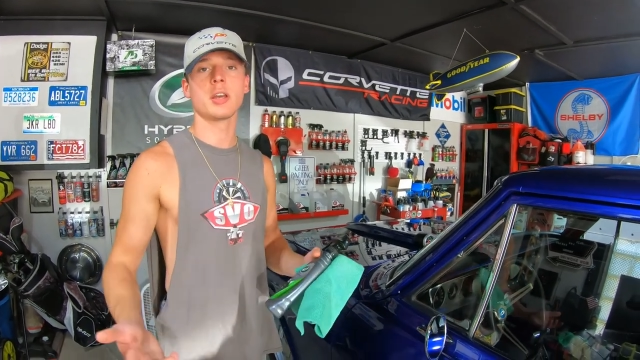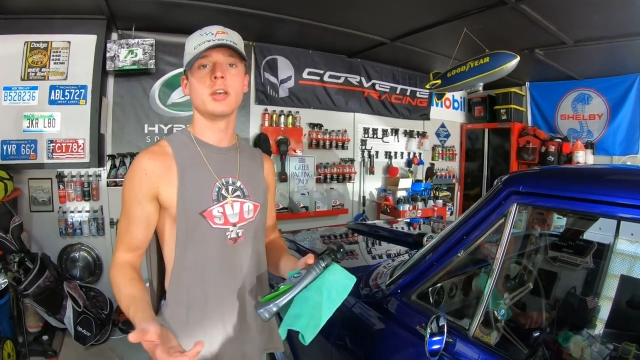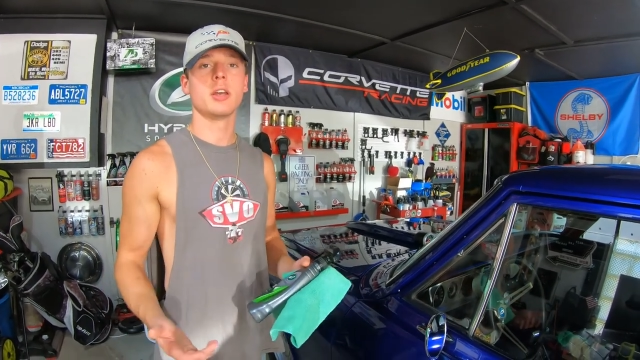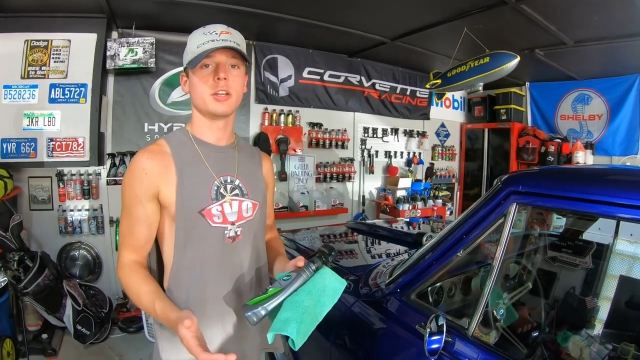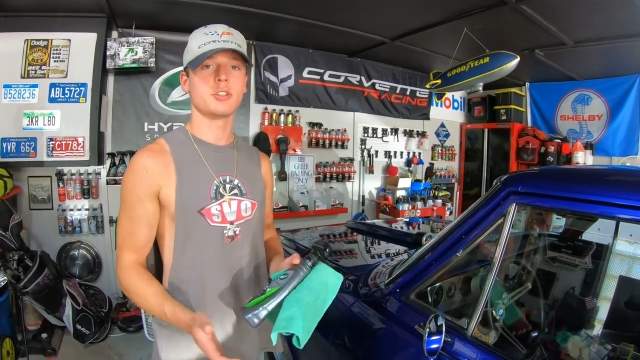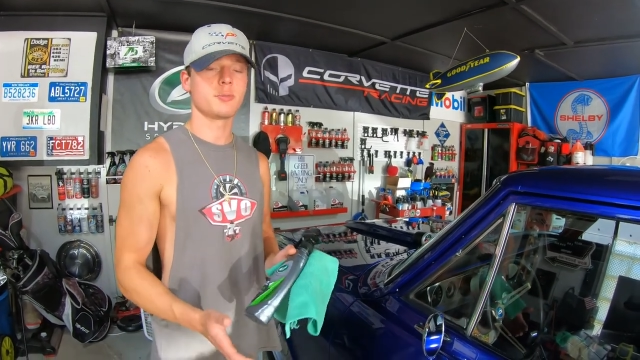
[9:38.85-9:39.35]

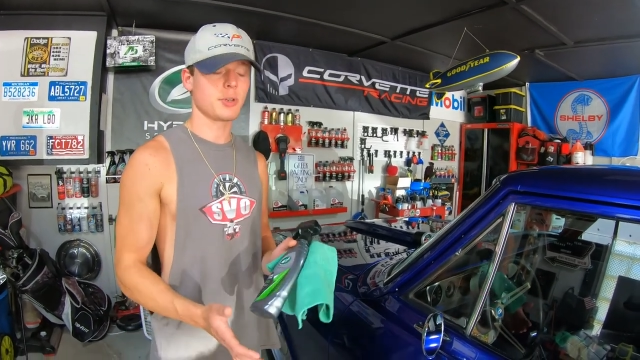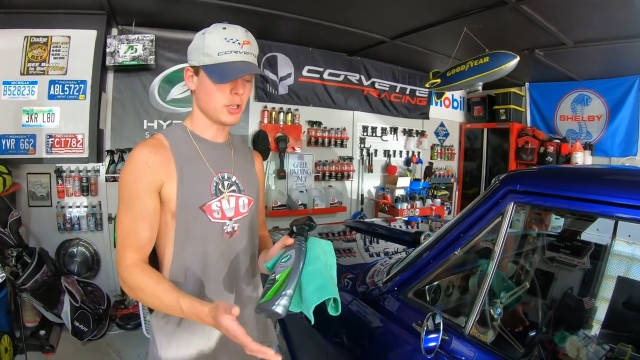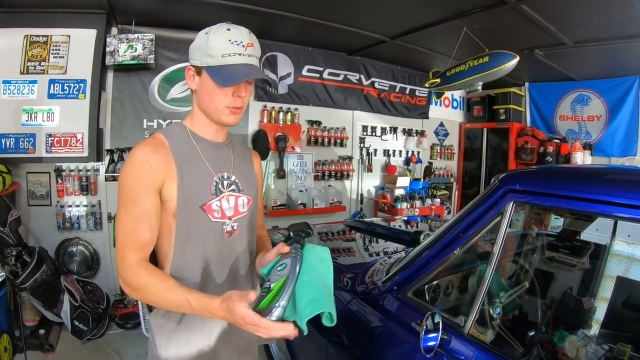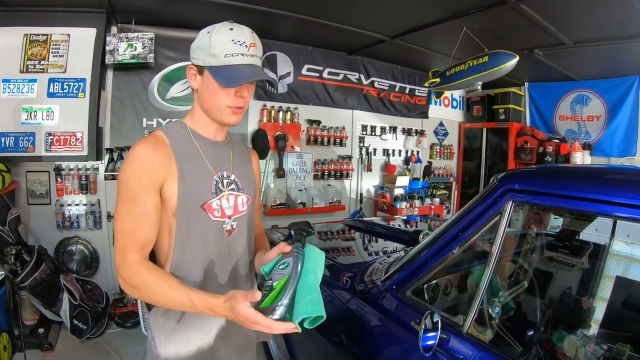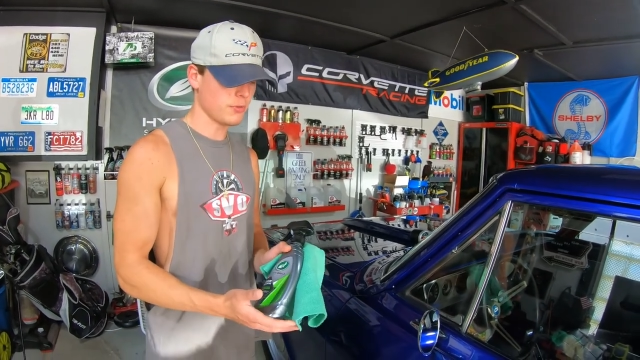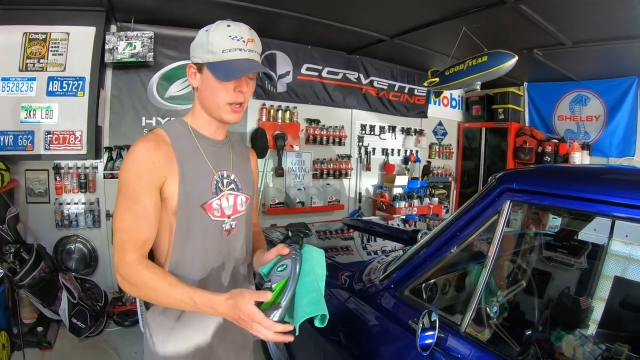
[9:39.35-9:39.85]
and just being able
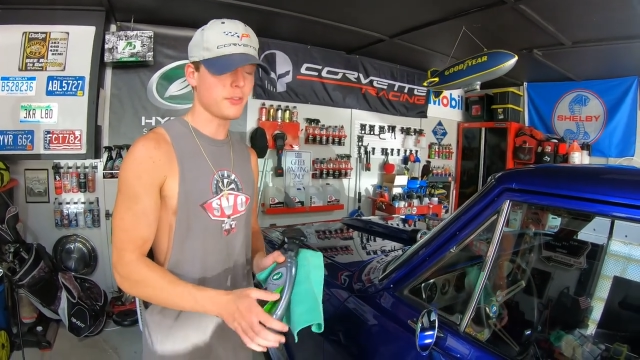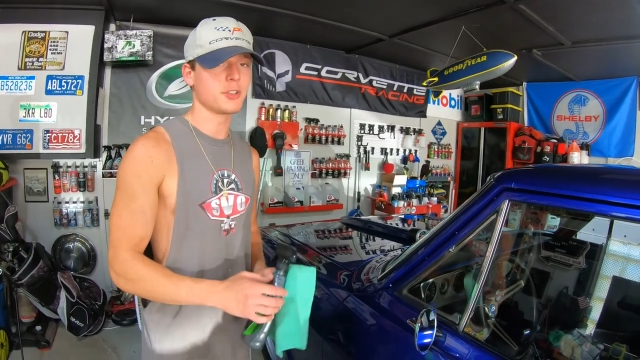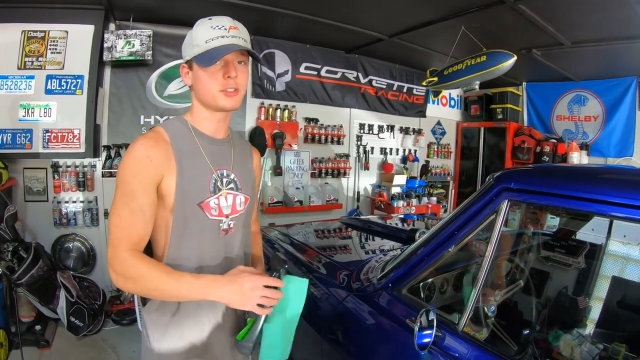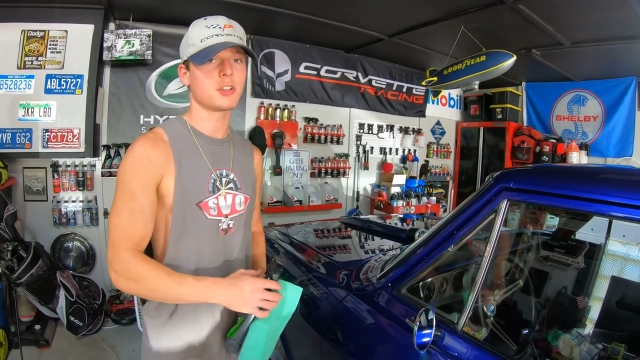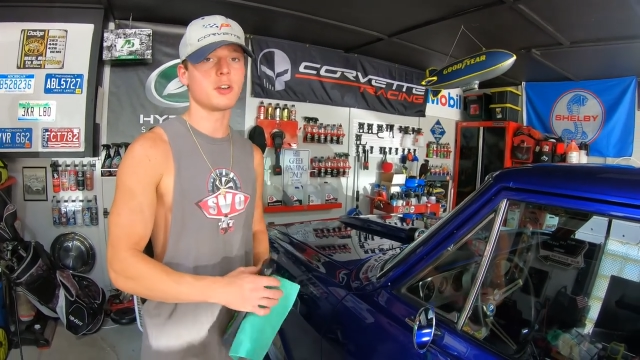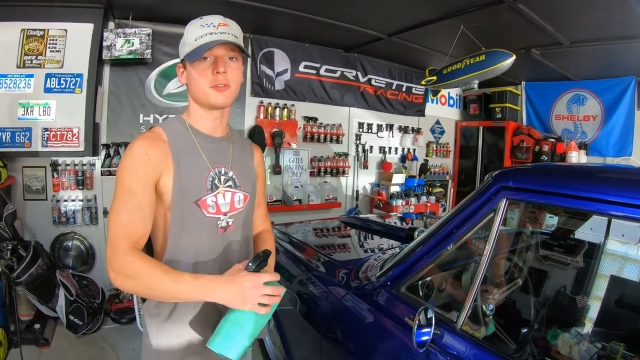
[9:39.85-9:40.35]
to find this
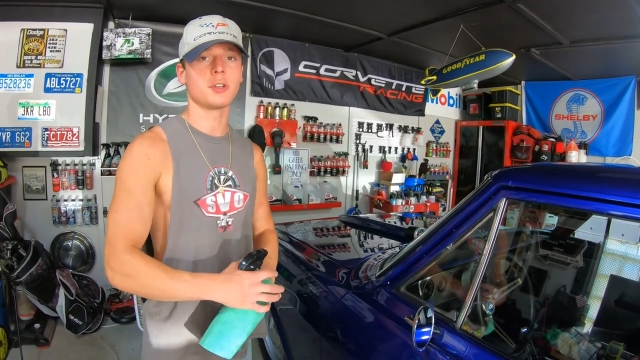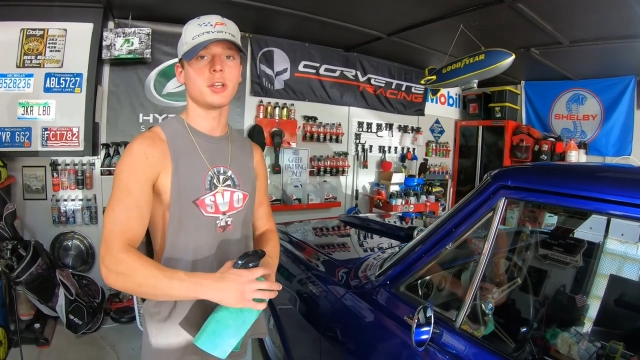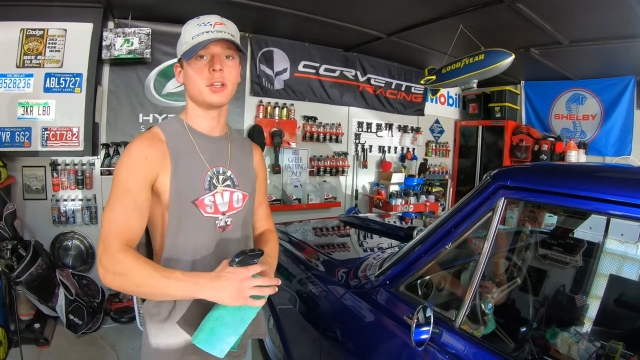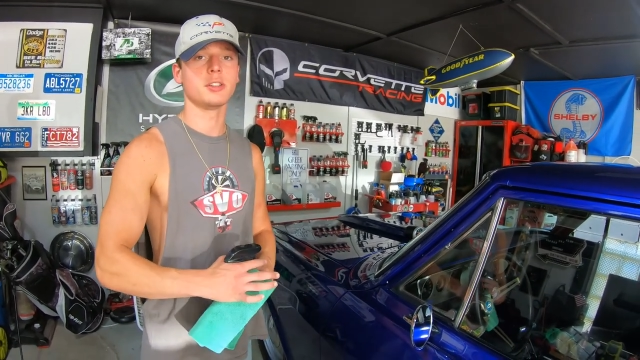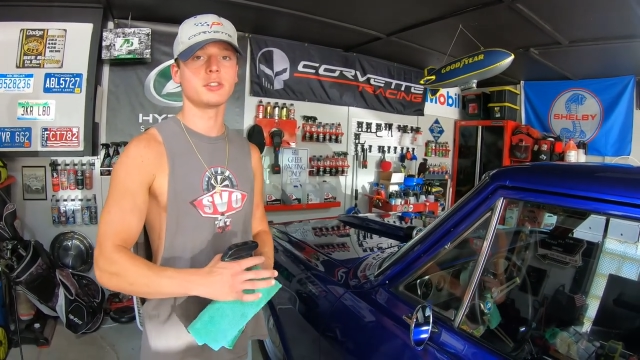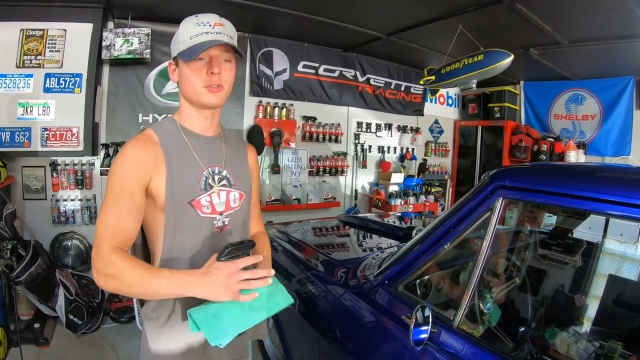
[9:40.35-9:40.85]
stuff in
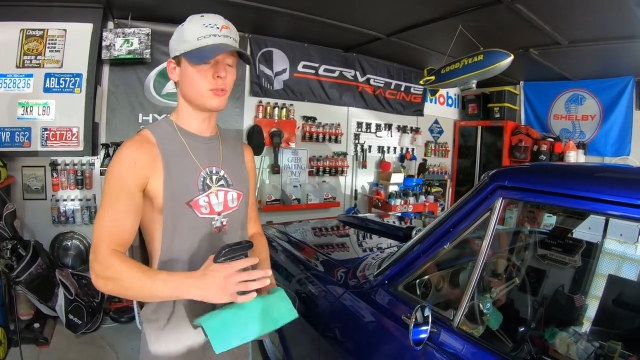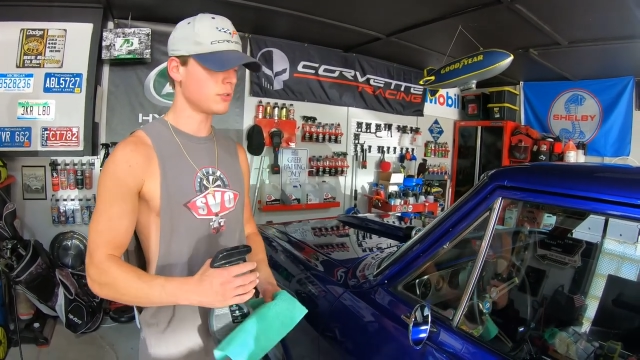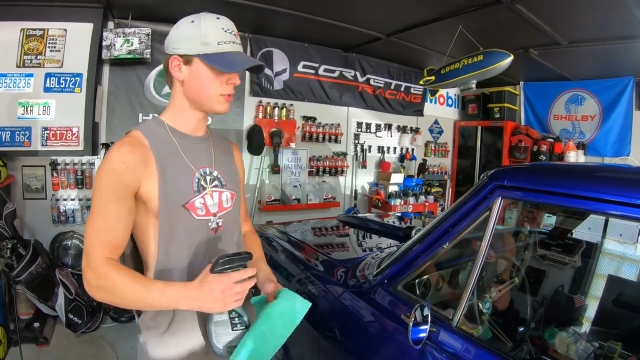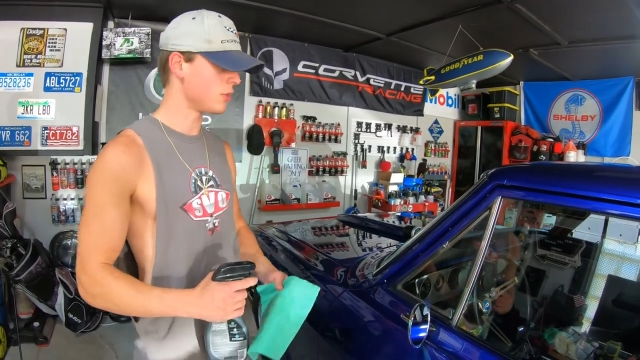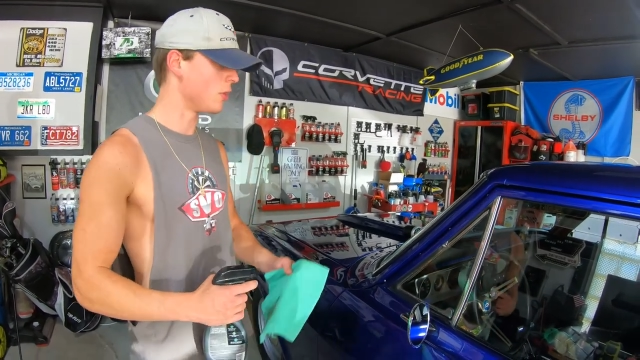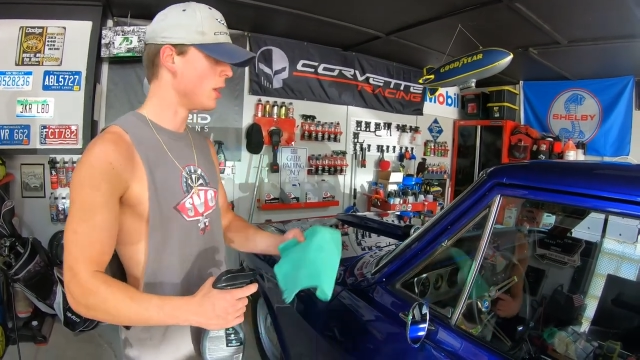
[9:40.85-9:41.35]
any store.
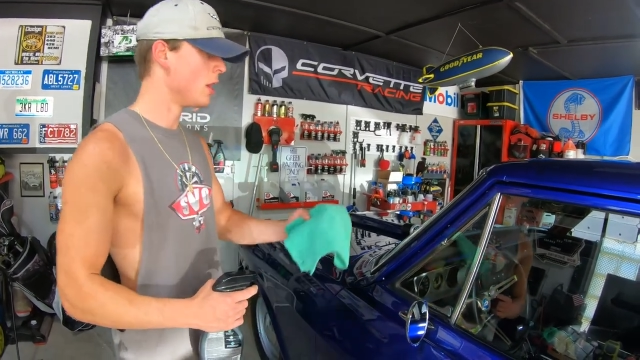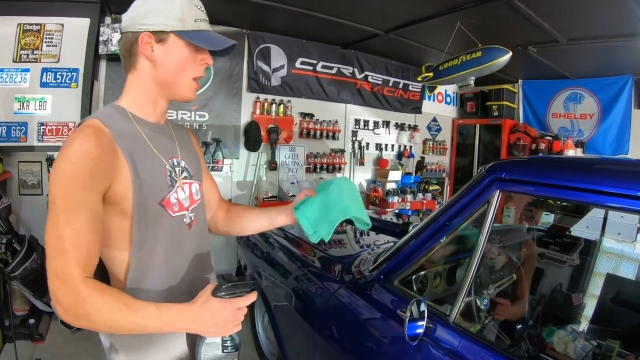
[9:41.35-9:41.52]
So